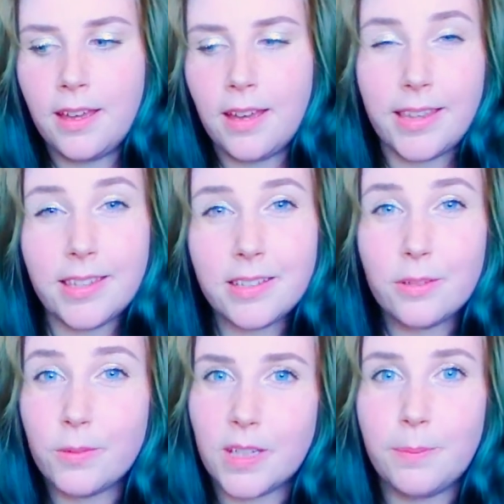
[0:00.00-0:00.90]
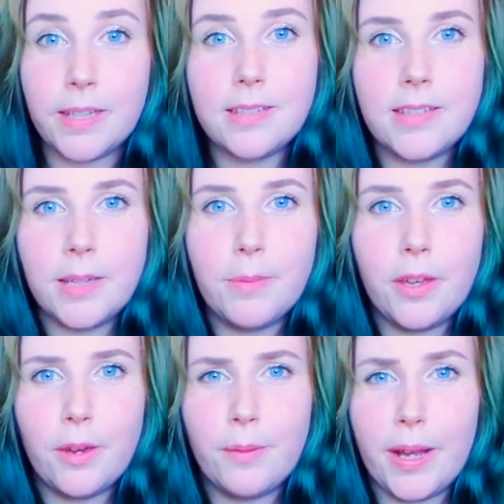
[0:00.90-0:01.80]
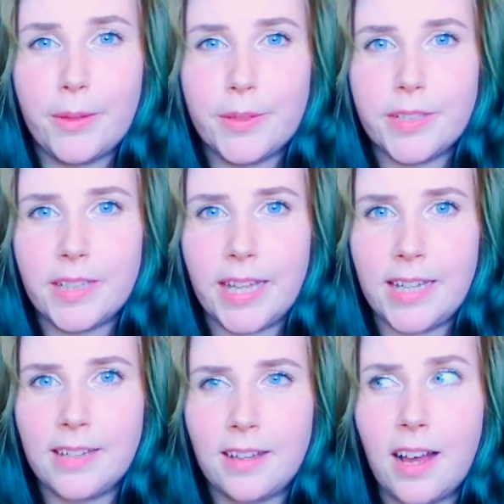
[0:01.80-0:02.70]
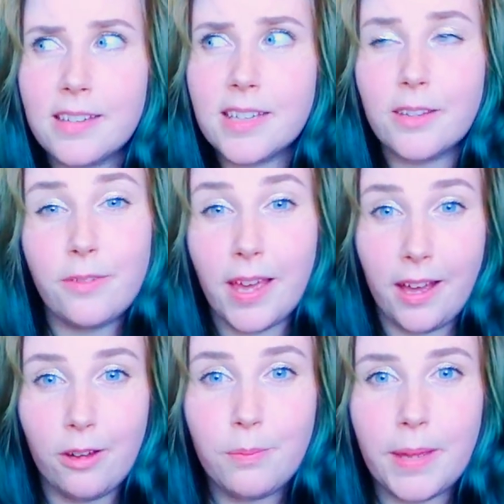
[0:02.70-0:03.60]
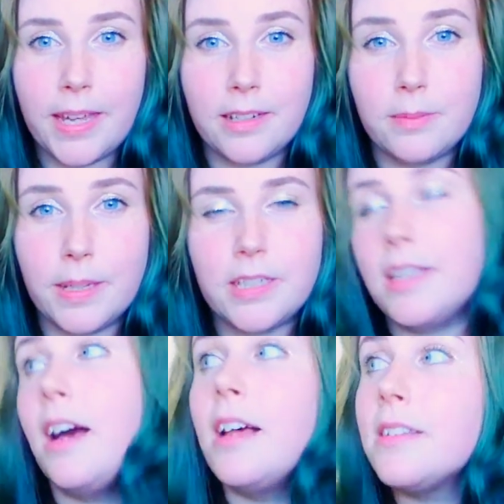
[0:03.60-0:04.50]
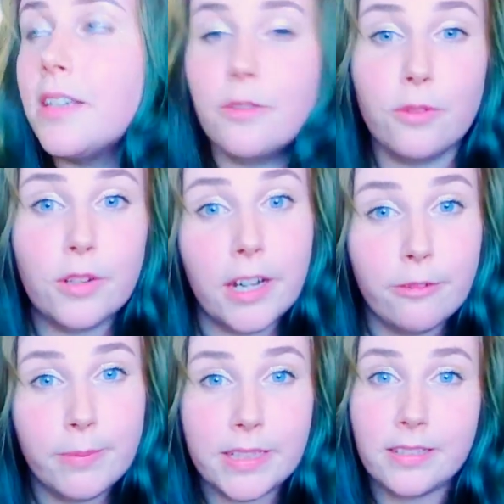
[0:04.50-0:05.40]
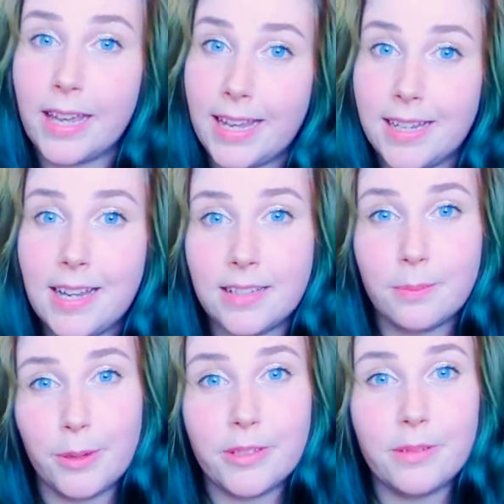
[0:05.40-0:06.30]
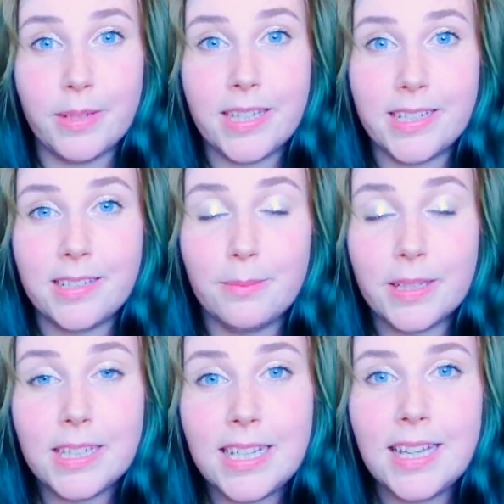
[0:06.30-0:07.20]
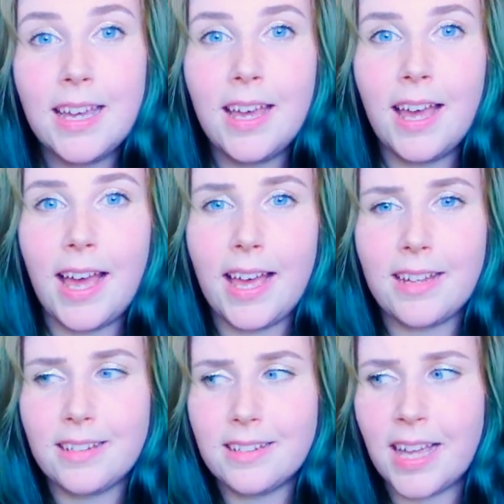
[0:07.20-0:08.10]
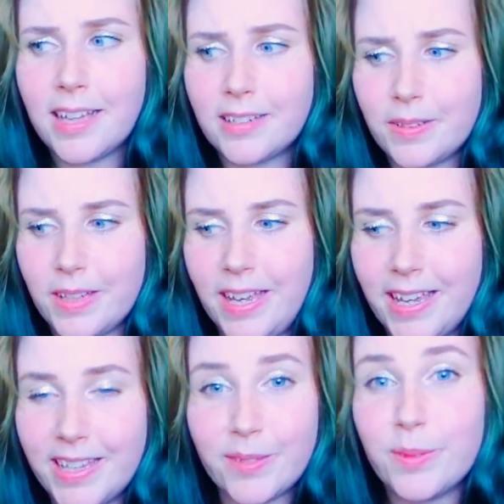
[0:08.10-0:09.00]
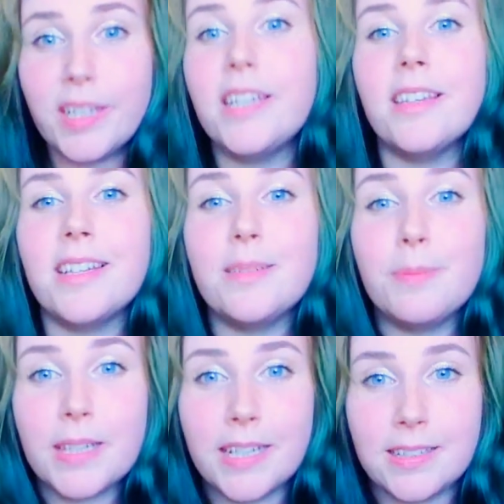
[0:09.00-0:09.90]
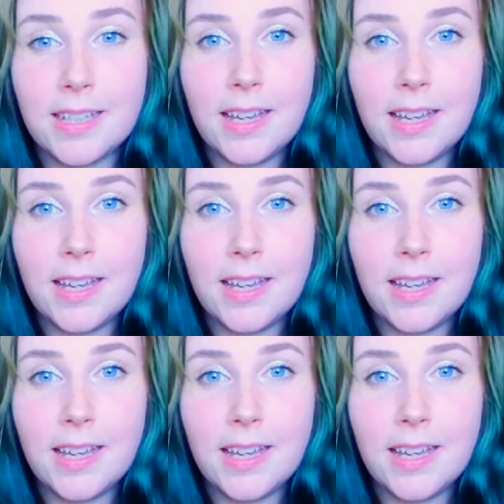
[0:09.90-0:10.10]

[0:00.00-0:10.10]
I think there's a really big stigma around like asking for help, and especially asking for governmental aid as a person with a disability, and that is ridiculous, because